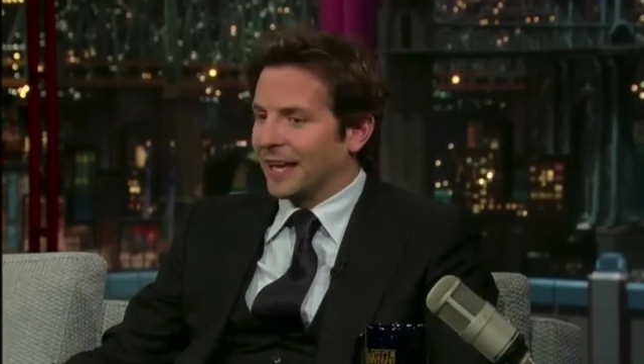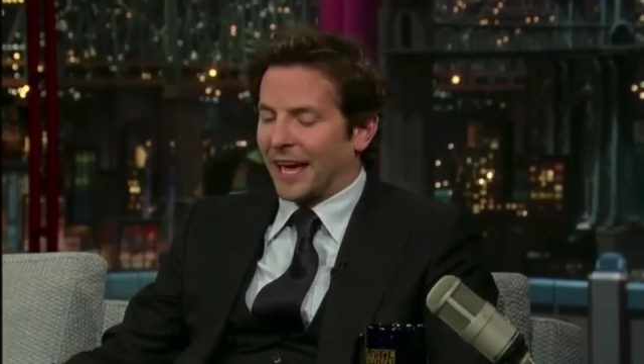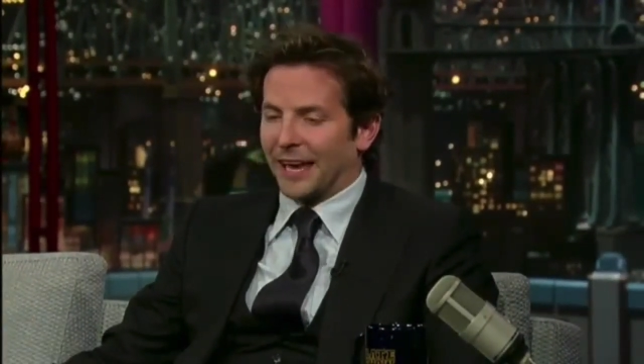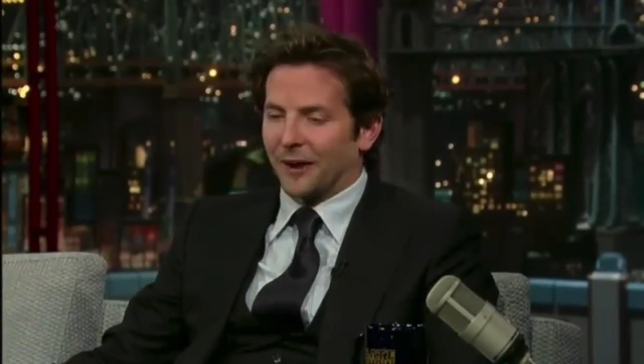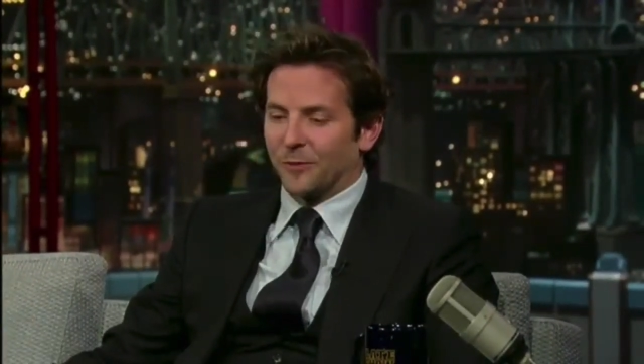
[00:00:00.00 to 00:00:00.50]

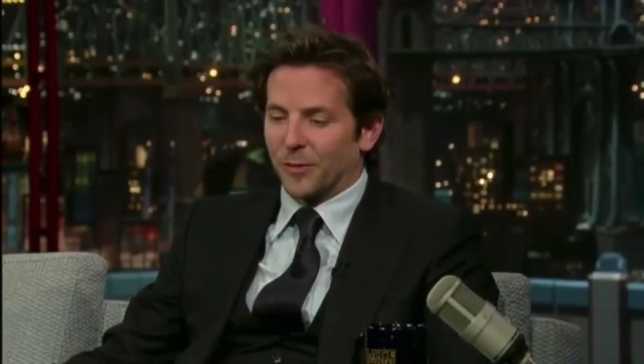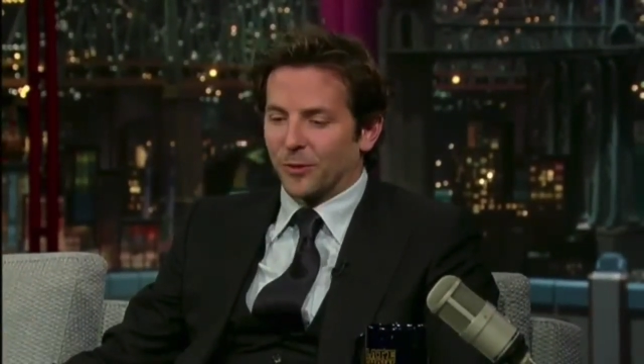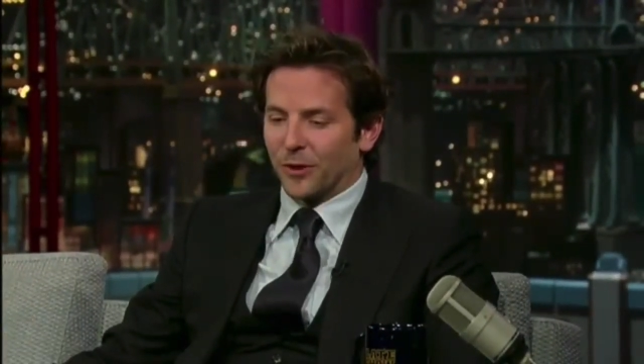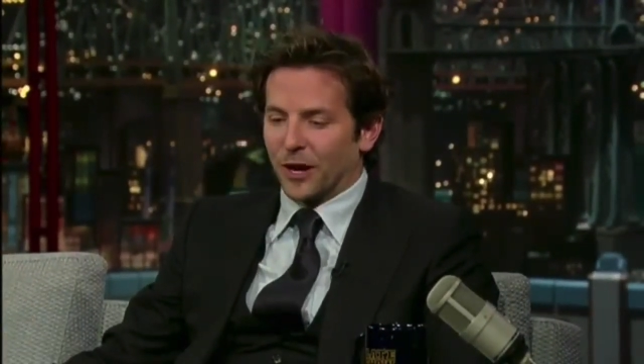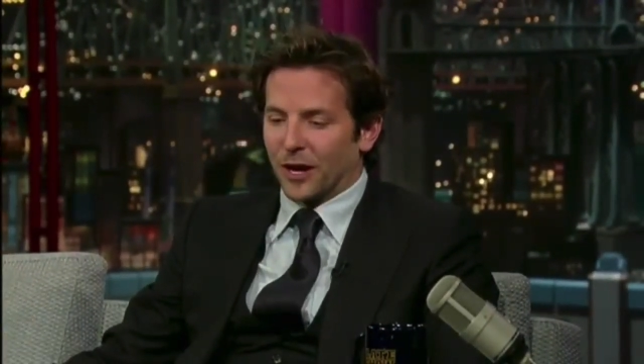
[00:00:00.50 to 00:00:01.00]
And I
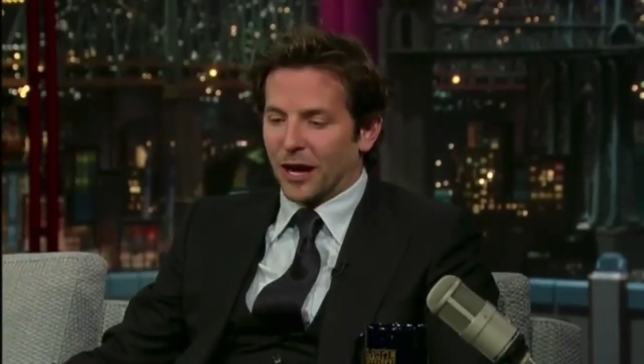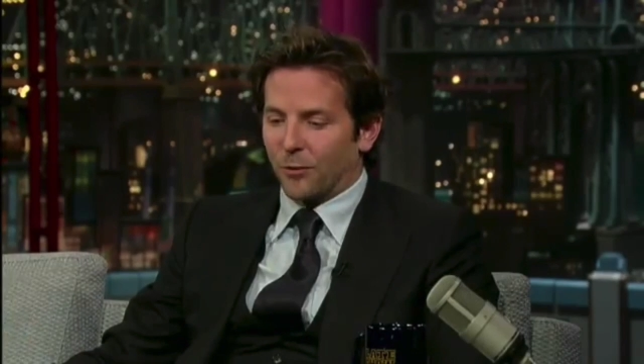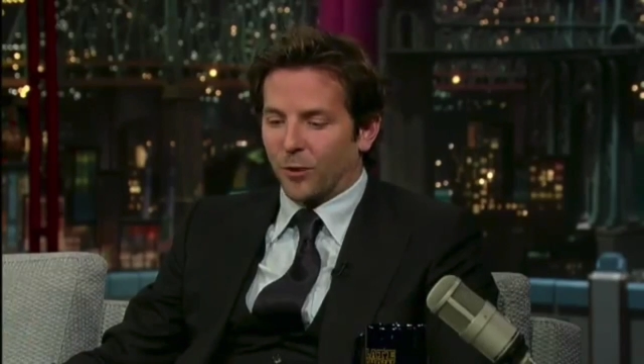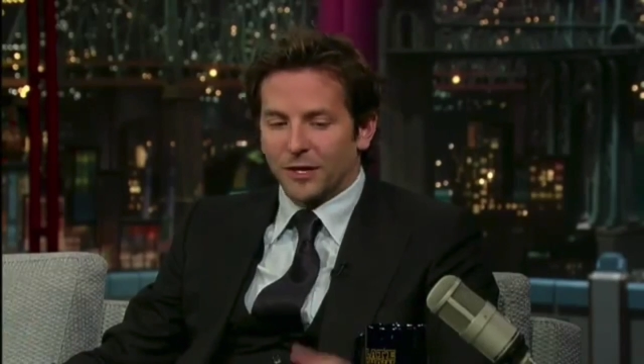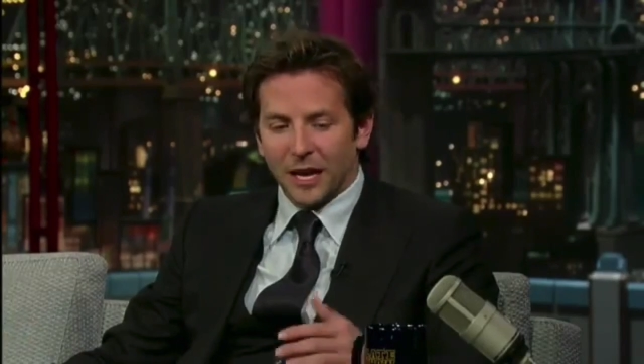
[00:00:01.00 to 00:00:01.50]
remember uh, uh,
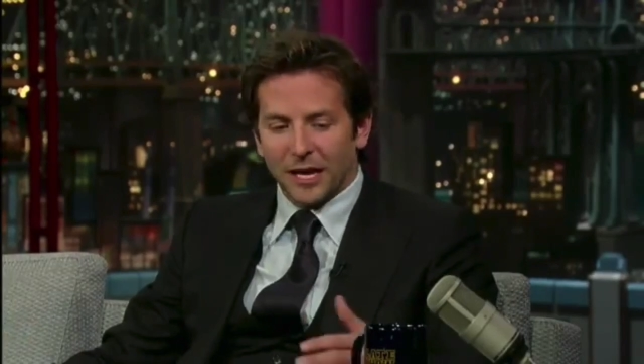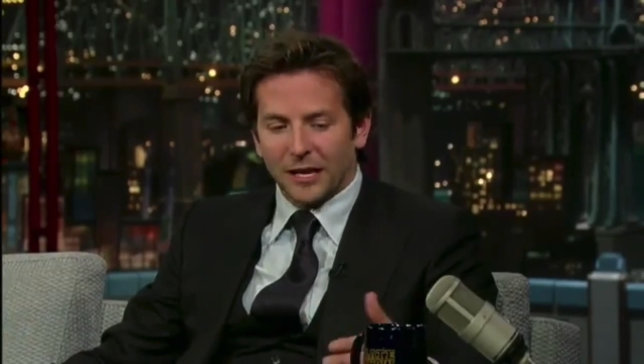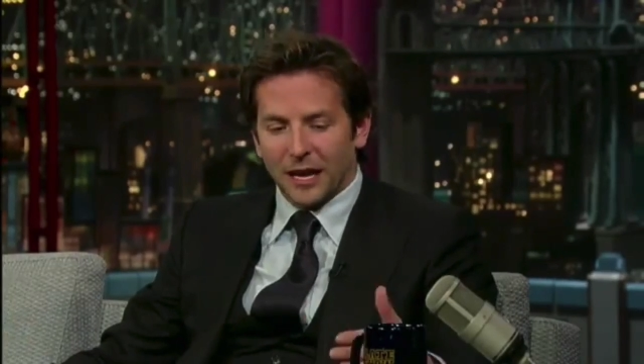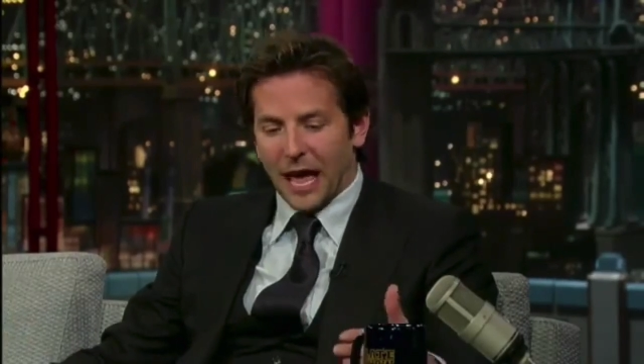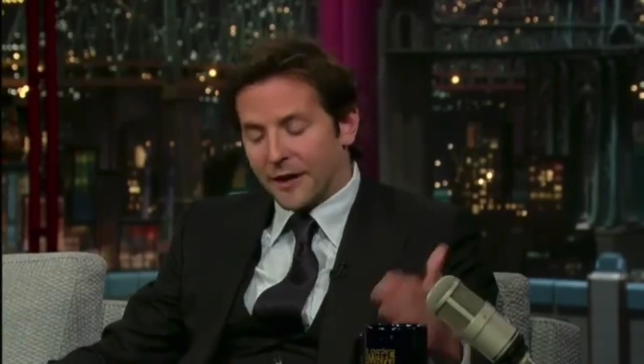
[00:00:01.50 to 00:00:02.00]
one night
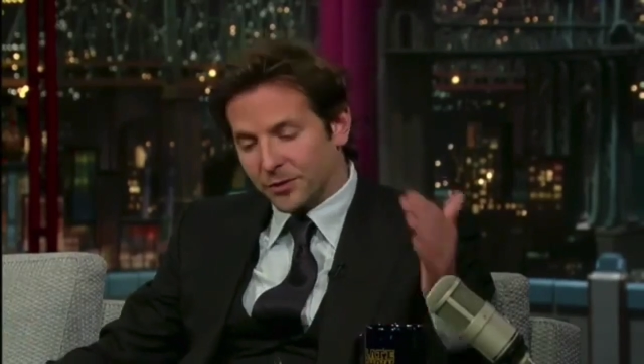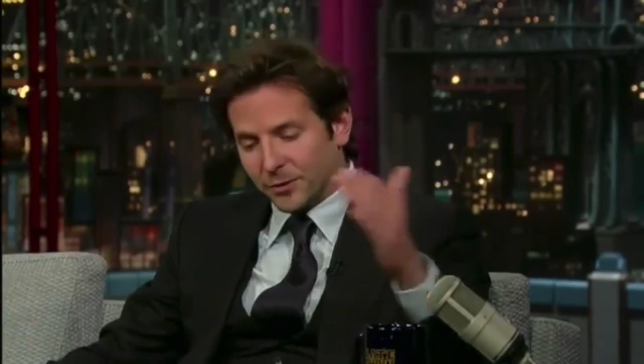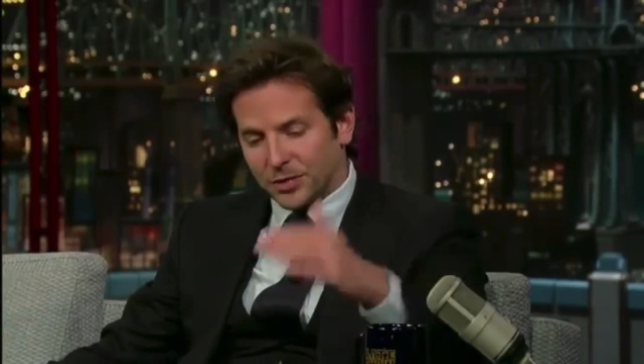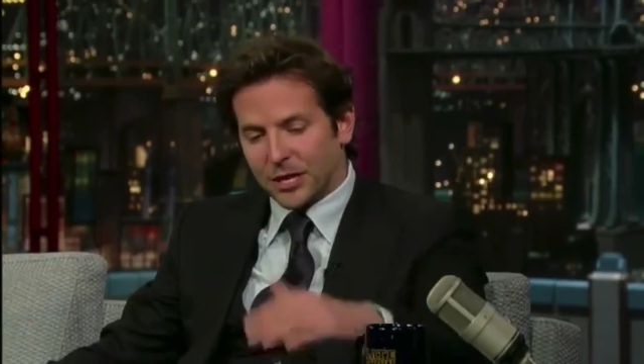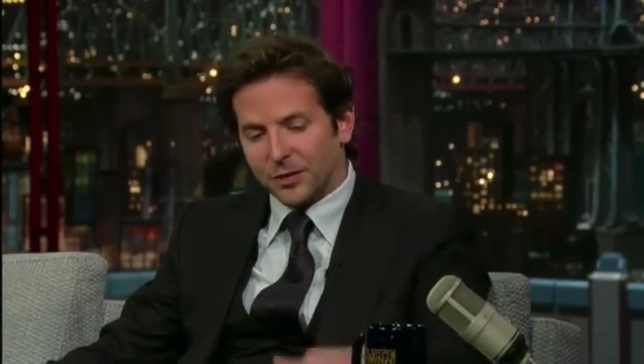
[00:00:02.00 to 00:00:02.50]
uh, after
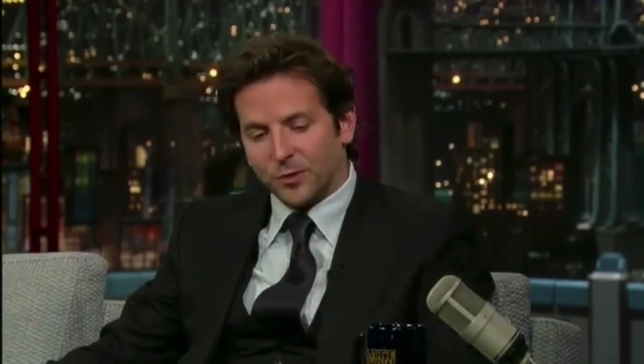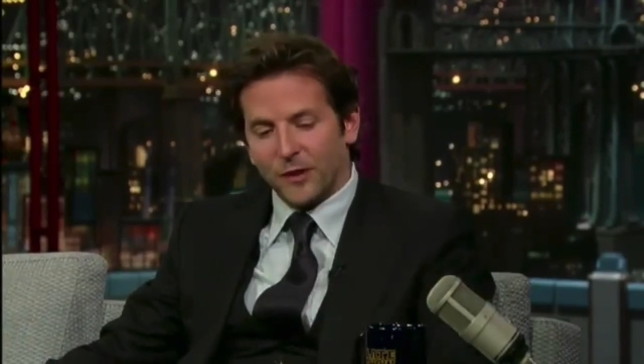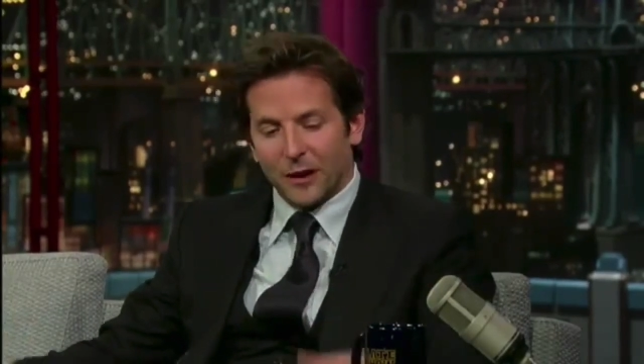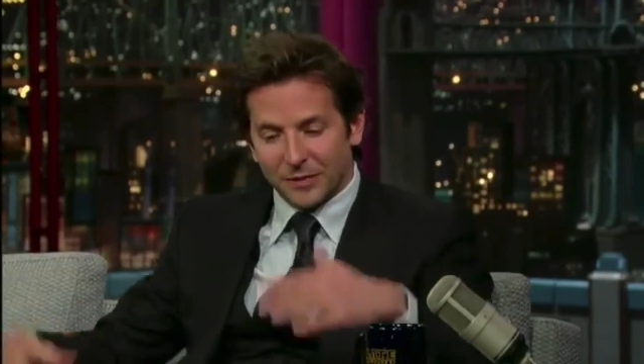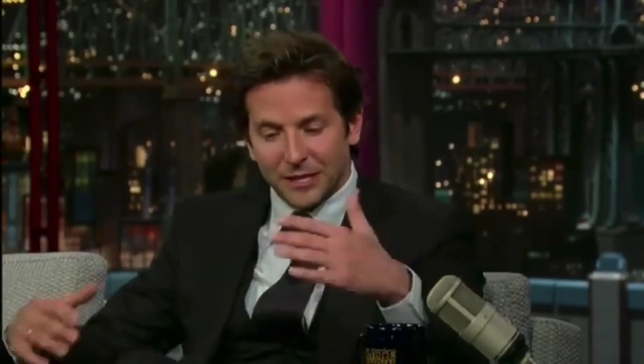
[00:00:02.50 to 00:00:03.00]
we shot the
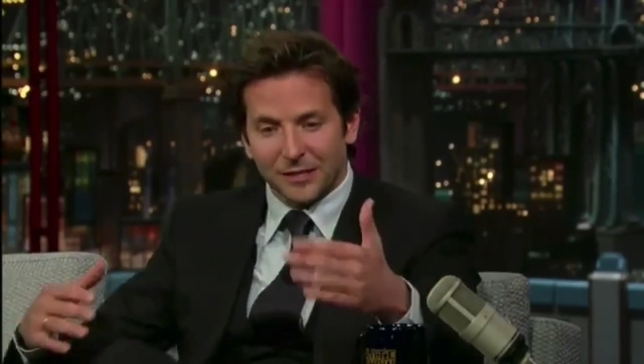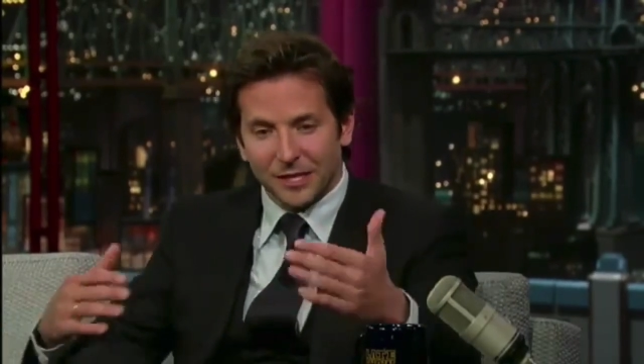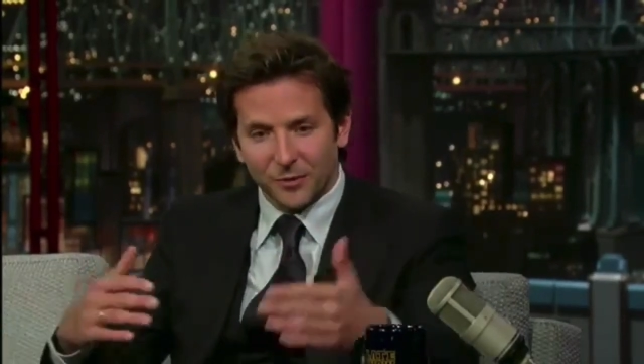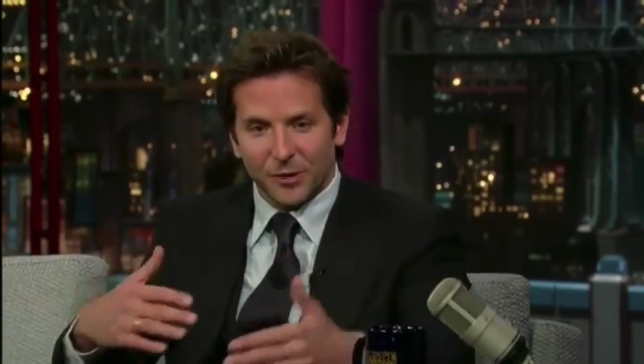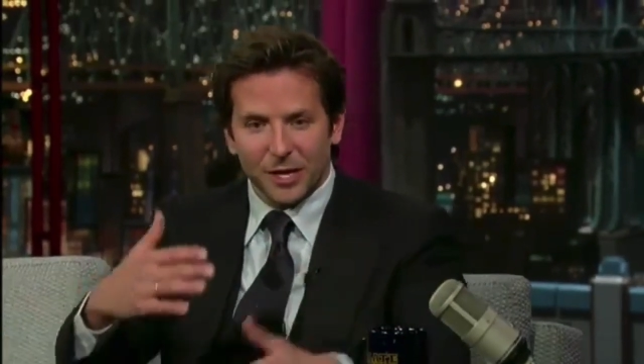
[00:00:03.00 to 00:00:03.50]
movie, I was out to
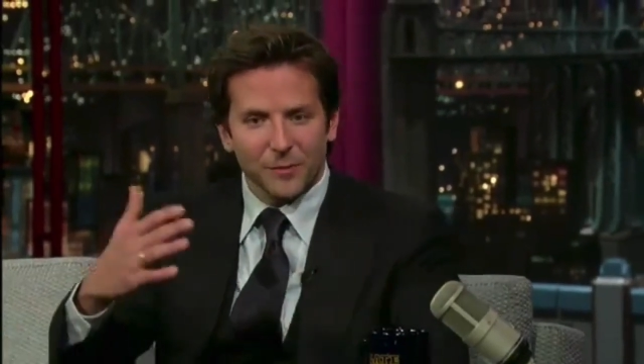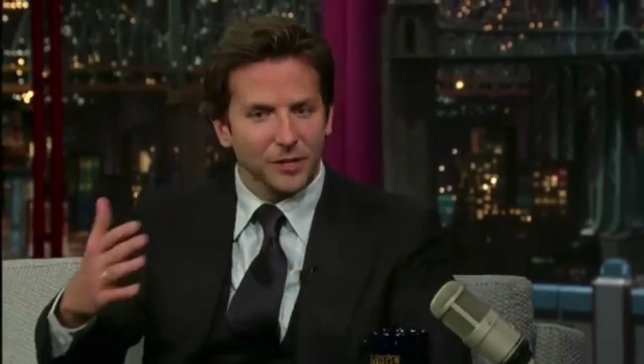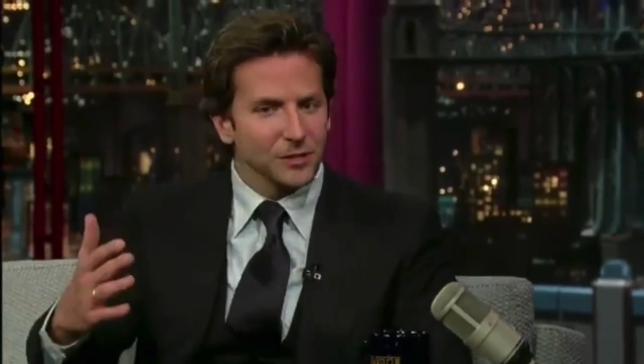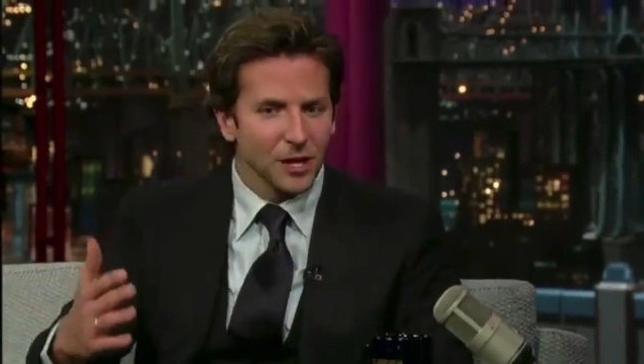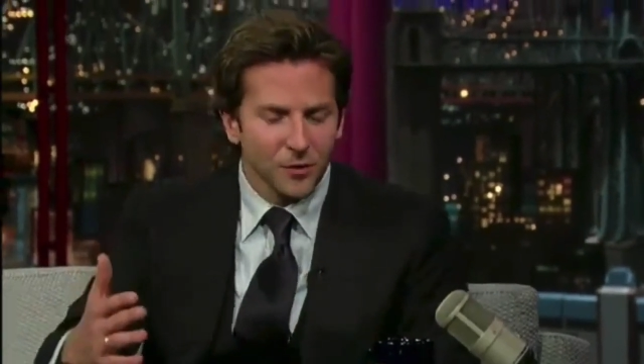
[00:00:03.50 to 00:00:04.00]
dinner with him and
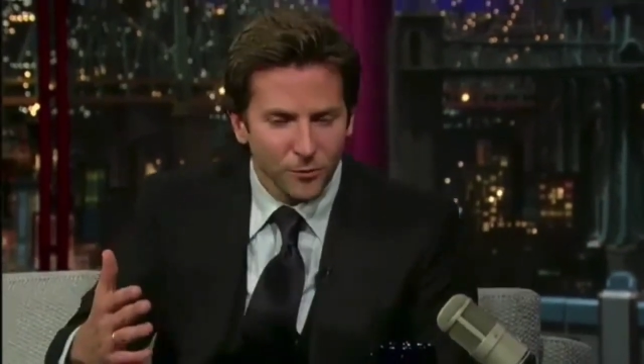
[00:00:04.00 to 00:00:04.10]
his